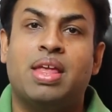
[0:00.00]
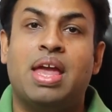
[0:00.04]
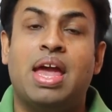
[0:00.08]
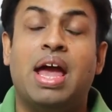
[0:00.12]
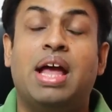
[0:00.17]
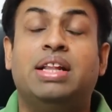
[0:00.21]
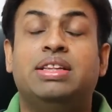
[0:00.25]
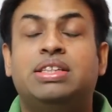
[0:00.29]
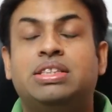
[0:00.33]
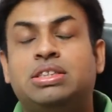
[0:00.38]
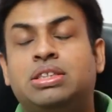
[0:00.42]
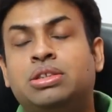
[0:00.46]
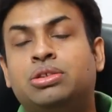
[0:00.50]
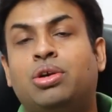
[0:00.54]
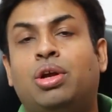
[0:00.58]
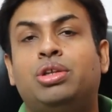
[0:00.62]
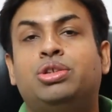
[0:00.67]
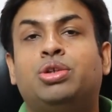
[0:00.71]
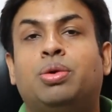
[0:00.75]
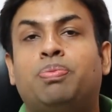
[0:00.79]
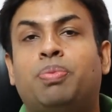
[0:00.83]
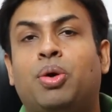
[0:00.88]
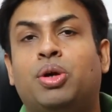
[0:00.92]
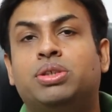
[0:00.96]
And this is
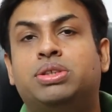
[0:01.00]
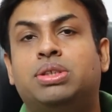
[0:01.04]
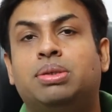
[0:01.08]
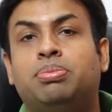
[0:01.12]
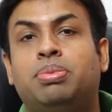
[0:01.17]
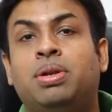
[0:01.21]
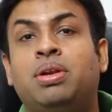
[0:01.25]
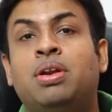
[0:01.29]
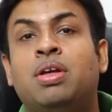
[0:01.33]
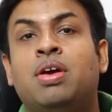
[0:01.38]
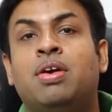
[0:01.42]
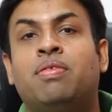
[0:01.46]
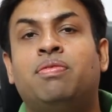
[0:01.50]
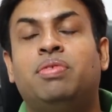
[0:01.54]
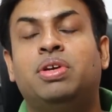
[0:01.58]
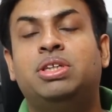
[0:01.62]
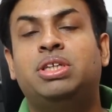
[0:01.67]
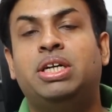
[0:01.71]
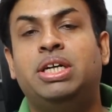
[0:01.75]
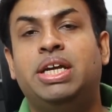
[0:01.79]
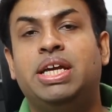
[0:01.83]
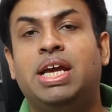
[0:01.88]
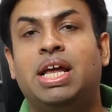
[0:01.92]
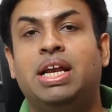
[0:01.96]
also possible with
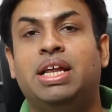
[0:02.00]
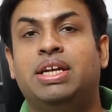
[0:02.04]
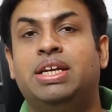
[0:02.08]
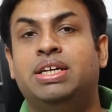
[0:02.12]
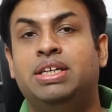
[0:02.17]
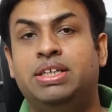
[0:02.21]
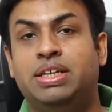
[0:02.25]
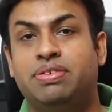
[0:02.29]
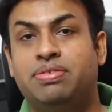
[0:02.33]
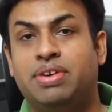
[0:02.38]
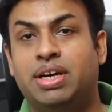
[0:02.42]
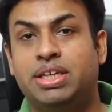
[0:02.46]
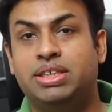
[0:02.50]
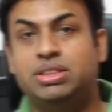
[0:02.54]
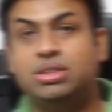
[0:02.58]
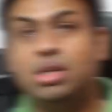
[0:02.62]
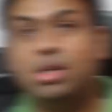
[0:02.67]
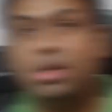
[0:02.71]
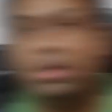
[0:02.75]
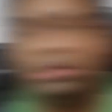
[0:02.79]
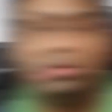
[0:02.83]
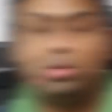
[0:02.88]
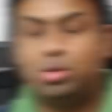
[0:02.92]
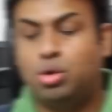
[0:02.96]
the DLNA device.
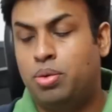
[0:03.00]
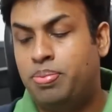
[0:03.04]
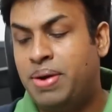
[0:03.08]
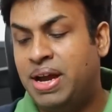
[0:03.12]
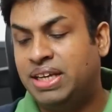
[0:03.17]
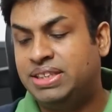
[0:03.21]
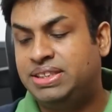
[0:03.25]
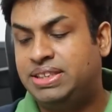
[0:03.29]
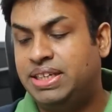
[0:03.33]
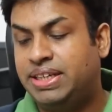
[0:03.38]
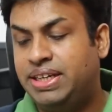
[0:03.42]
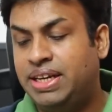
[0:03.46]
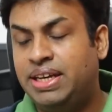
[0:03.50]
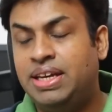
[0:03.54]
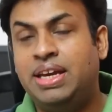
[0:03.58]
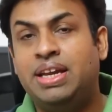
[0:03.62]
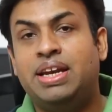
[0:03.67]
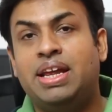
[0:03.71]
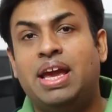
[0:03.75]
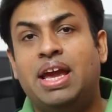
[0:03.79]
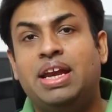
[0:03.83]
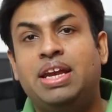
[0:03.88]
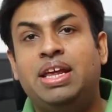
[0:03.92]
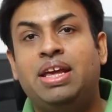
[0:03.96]
So by sitting
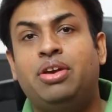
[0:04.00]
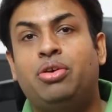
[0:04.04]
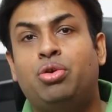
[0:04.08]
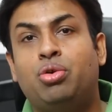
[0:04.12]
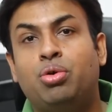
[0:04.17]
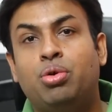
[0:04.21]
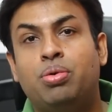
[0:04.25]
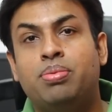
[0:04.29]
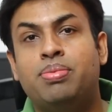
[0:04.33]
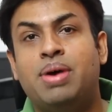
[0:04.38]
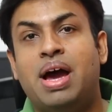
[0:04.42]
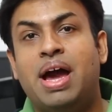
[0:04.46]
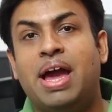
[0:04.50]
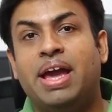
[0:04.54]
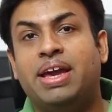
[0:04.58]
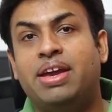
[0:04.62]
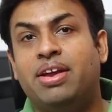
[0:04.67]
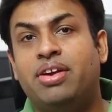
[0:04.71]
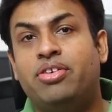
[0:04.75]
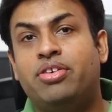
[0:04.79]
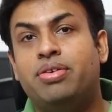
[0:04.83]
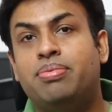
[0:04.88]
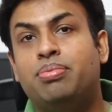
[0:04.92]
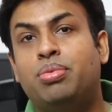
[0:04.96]
in any room, I
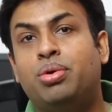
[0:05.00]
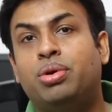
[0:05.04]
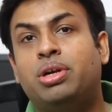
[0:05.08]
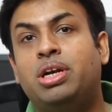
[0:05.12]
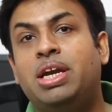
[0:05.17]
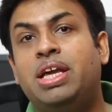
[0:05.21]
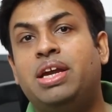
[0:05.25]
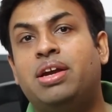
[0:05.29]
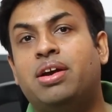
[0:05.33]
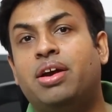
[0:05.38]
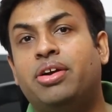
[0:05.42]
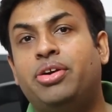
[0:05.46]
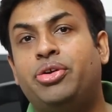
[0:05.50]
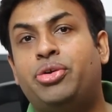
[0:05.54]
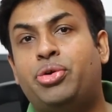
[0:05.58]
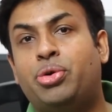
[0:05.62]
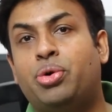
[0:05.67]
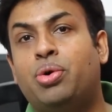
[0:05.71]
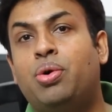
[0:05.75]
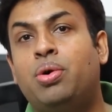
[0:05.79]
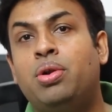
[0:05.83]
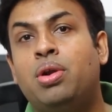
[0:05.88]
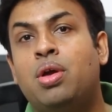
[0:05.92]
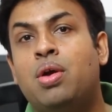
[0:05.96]
can remotely
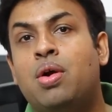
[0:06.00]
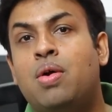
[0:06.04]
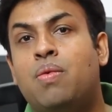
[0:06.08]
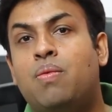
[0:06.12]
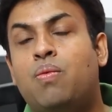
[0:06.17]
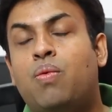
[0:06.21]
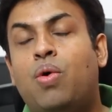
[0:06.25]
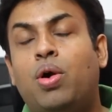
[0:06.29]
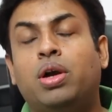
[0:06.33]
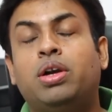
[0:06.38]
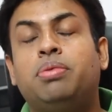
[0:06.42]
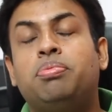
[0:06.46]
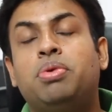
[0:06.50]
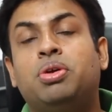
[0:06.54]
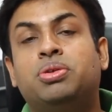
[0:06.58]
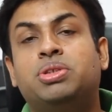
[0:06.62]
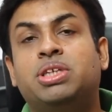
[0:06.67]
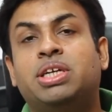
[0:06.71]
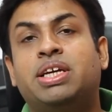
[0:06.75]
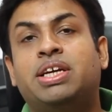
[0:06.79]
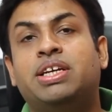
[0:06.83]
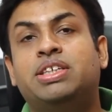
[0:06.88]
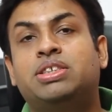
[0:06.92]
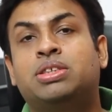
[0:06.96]
control what
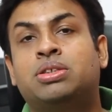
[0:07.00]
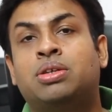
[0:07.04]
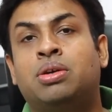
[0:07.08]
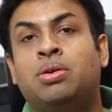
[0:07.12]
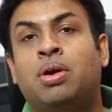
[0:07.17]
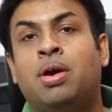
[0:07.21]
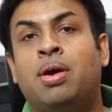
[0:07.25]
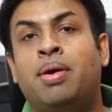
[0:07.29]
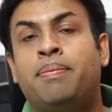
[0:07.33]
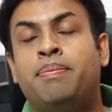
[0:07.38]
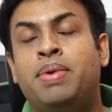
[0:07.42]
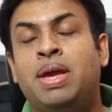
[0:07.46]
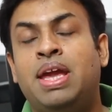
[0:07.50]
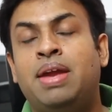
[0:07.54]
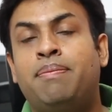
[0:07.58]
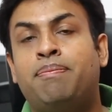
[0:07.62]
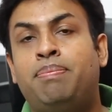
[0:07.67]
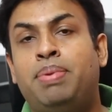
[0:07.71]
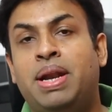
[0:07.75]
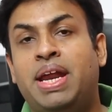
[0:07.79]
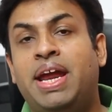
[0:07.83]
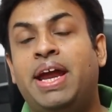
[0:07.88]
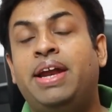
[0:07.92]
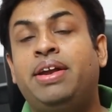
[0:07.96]
music is being
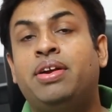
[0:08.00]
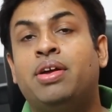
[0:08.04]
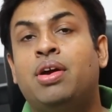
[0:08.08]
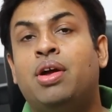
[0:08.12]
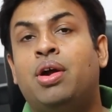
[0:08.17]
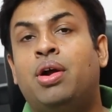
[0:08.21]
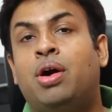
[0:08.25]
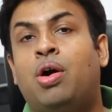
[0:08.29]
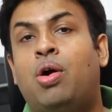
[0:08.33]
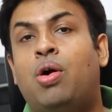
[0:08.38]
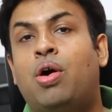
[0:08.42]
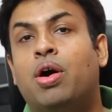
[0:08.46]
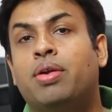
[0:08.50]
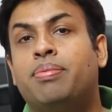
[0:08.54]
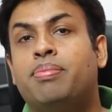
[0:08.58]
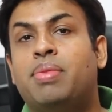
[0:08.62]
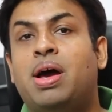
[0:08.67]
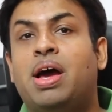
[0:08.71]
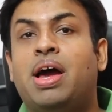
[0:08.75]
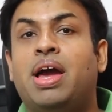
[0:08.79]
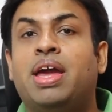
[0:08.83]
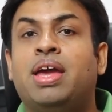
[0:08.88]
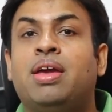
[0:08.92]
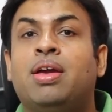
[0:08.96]
played on
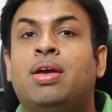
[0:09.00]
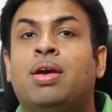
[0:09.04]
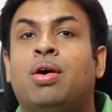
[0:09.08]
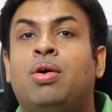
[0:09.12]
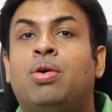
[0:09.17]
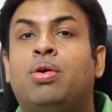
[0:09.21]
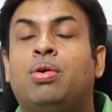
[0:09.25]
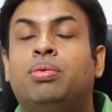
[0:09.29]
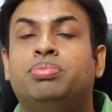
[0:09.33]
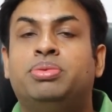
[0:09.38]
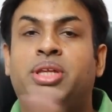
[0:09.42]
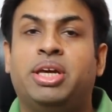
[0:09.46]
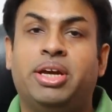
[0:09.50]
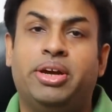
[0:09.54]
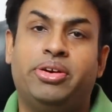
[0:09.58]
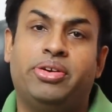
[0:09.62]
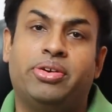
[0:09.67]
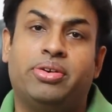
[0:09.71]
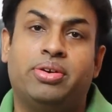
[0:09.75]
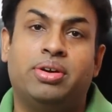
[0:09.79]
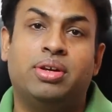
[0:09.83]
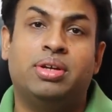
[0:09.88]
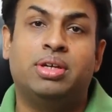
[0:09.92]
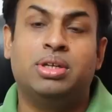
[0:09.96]
my home
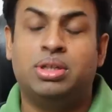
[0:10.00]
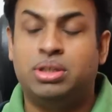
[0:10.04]
theater.